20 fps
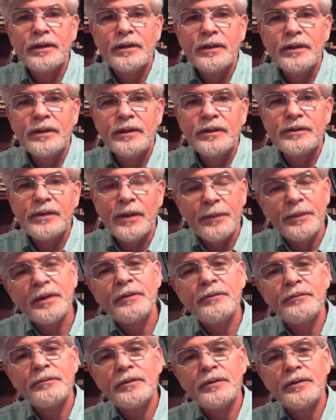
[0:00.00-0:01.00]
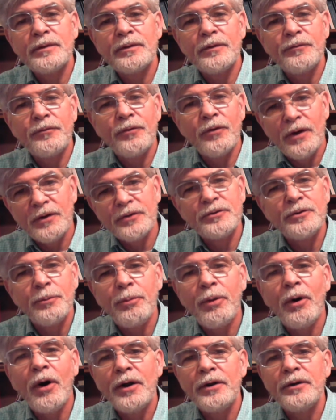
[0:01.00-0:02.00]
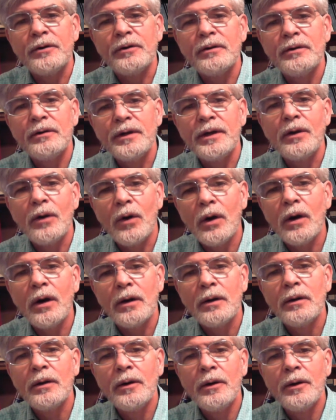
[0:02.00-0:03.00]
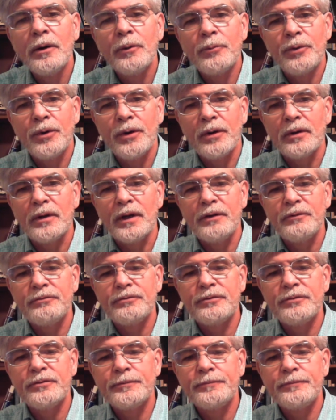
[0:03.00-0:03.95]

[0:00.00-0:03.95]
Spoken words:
something for us to ponder in our prayer life.